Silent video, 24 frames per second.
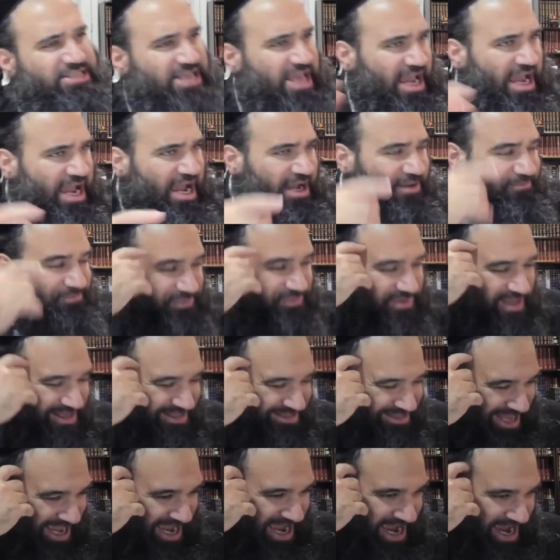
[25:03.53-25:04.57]
Yeah,
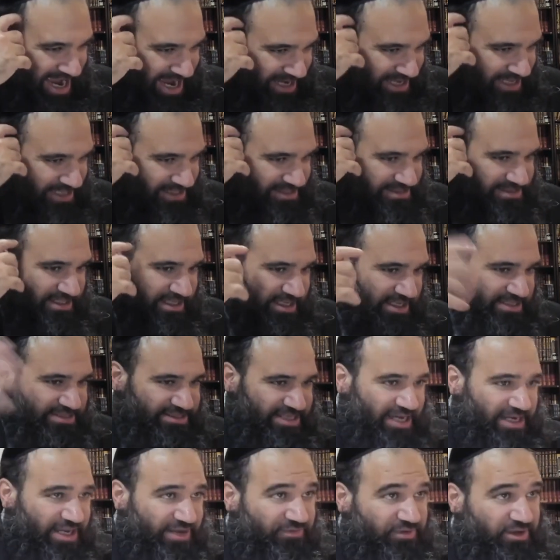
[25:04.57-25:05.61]
nah, he's
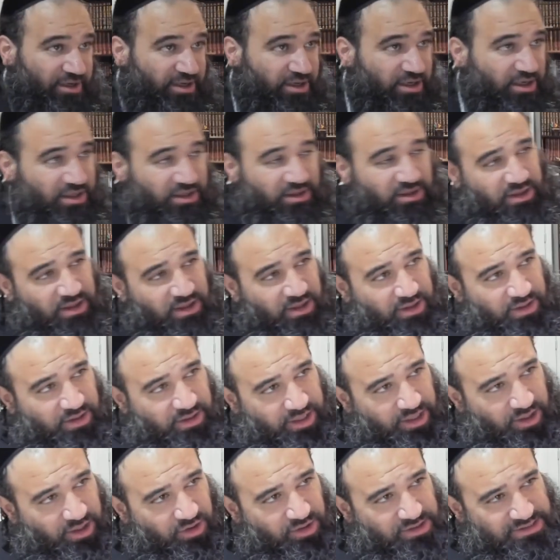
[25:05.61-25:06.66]
not even a
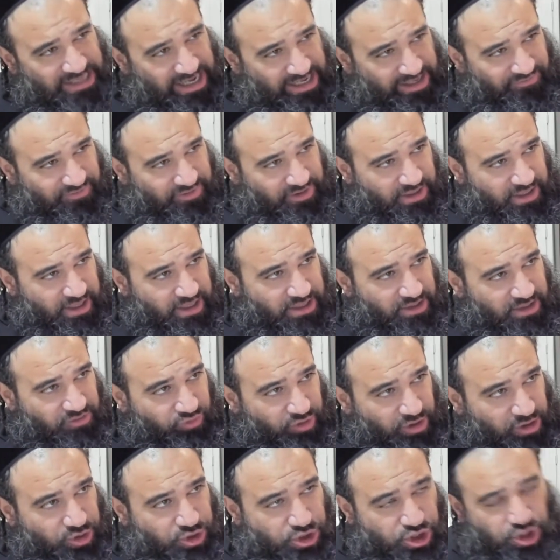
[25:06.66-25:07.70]

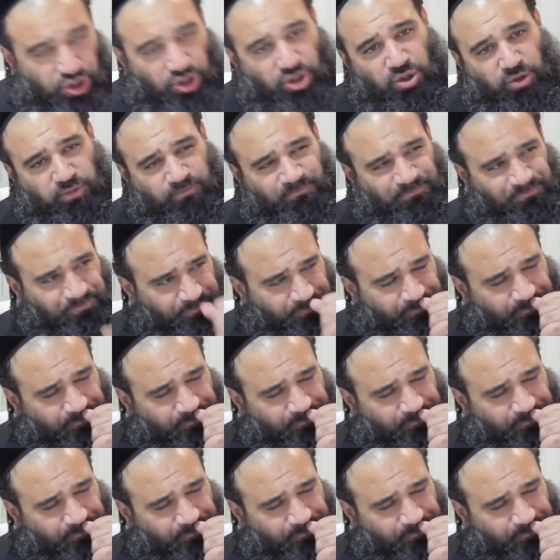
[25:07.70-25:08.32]
real Jew.